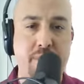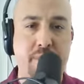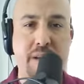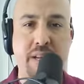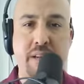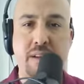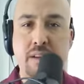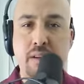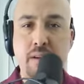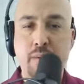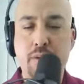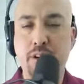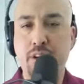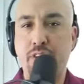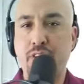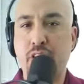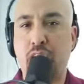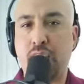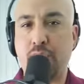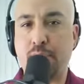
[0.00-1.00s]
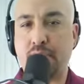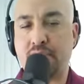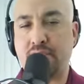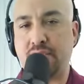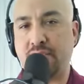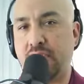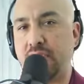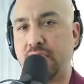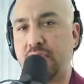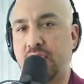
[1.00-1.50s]
But when you talk about
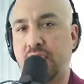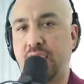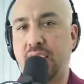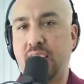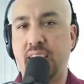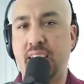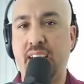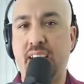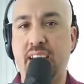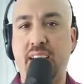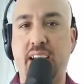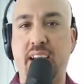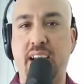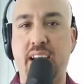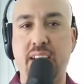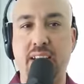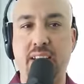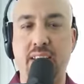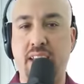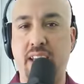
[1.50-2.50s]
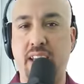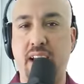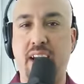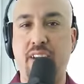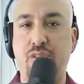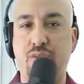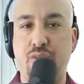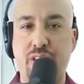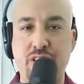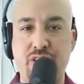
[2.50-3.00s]
CTE and the
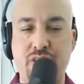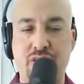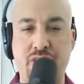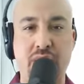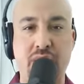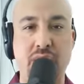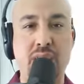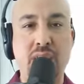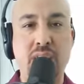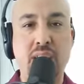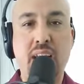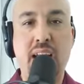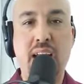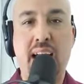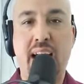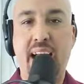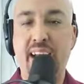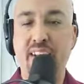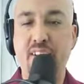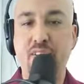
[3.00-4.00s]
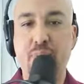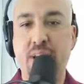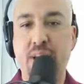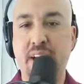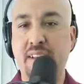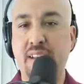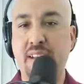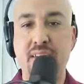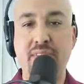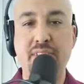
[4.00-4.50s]
hydration
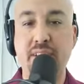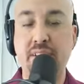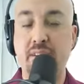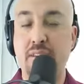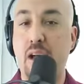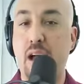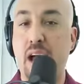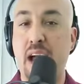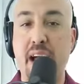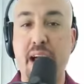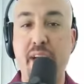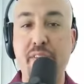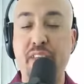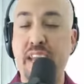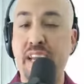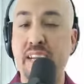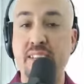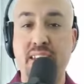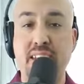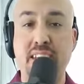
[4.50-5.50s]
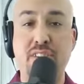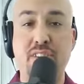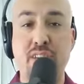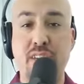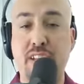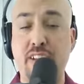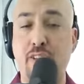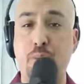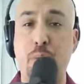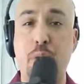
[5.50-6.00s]
aspect of it, I, I think
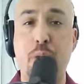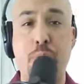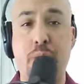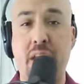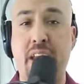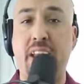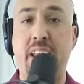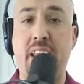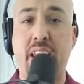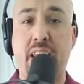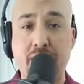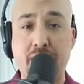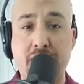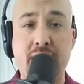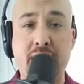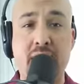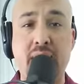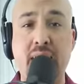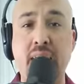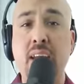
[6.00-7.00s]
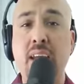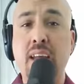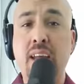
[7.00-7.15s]
attention needs to be paid evenly,